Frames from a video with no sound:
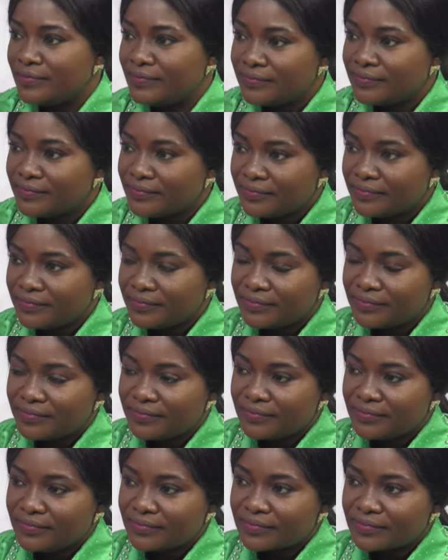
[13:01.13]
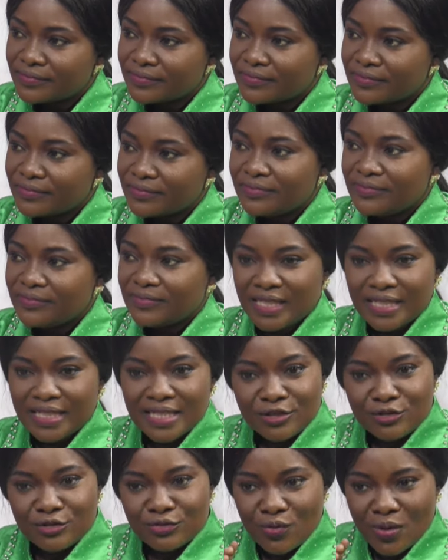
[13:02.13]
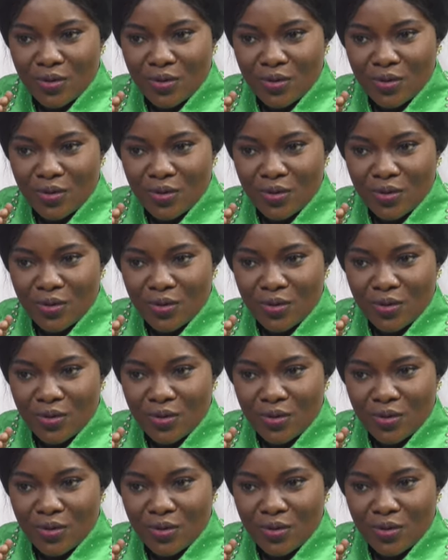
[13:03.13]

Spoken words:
And he's